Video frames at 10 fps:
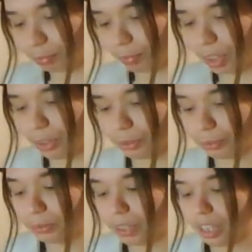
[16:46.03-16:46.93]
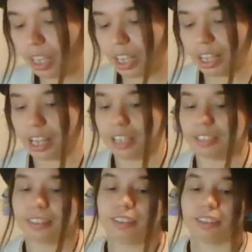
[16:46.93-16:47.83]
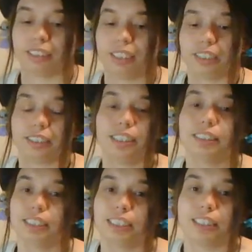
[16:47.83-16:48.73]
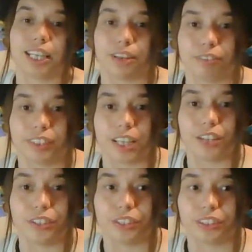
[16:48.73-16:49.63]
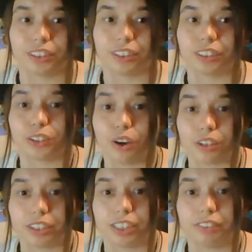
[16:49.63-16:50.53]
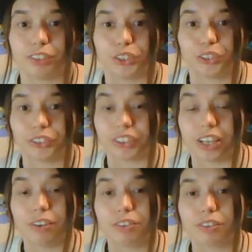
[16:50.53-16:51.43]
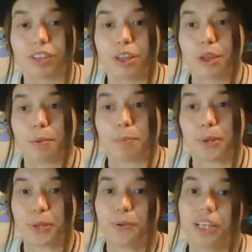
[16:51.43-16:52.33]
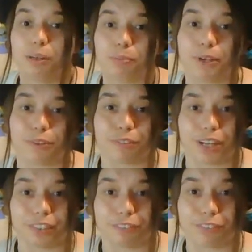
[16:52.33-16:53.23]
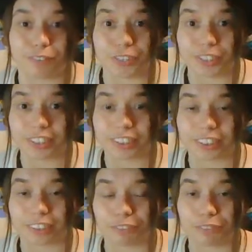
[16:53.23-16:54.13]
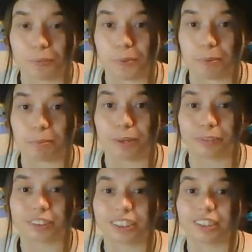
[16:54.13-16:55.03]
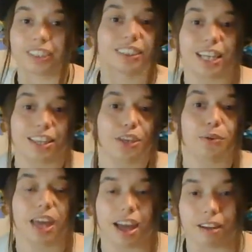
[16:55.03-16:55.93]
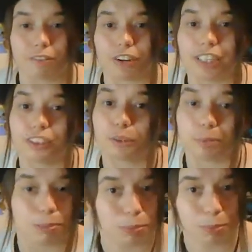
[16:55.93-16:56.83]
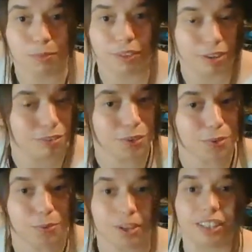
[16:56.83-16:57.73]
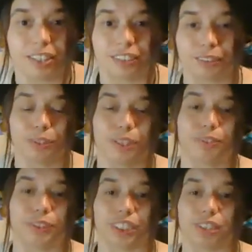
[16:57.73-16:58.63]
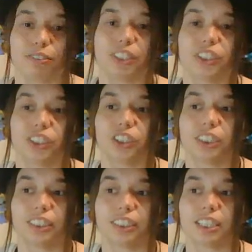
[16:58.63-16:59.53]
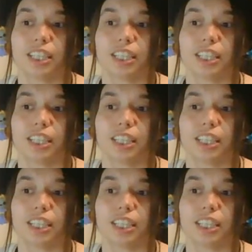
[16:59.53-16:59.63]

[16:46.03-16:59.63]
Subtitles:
You know, it's easy to give to others and it's hard to give to yourself. But you need to be your friend first and foremost. I'm not saying that you can't have friends or people won't love you unless you love yourself. It's just